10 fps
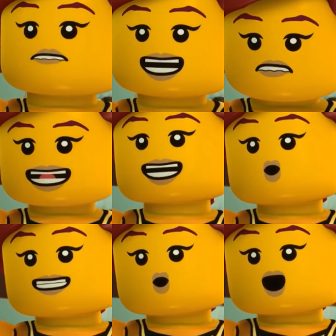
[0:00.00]
Even though I
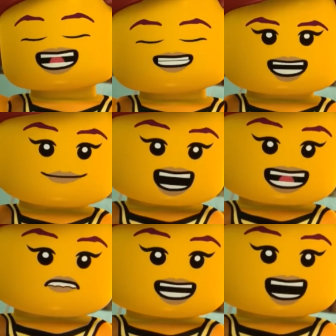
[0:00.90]
really want to see that
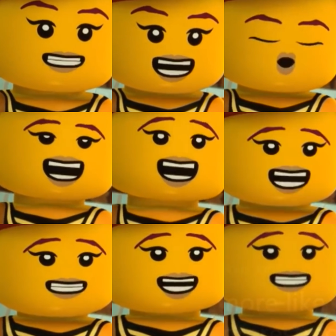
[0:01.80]
happen, I honestly doubt it